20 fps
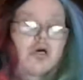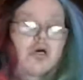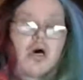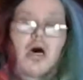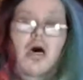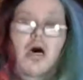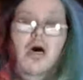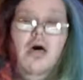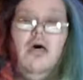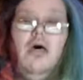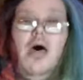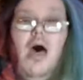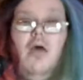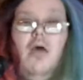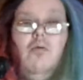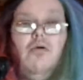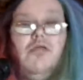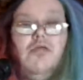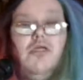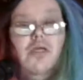I
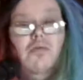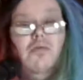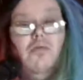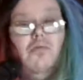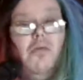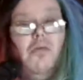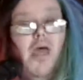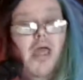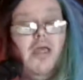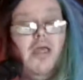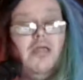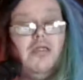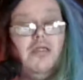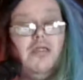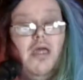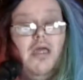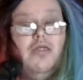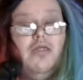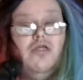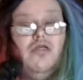wasn't even paying
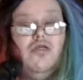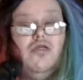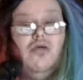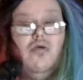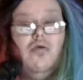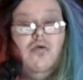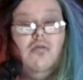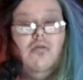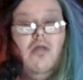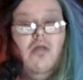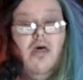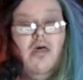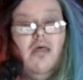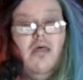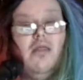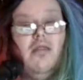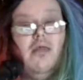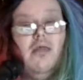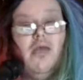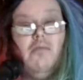attention to it, but
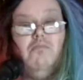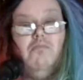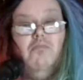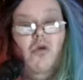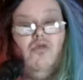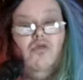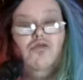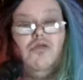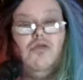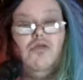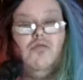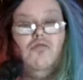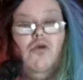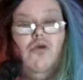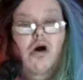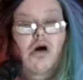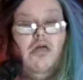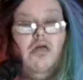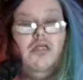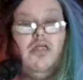like most of
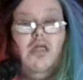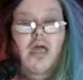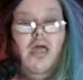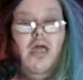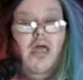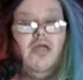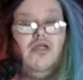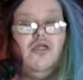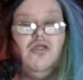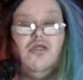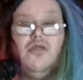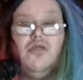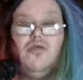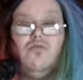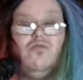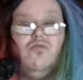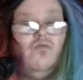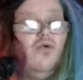Raw today, I just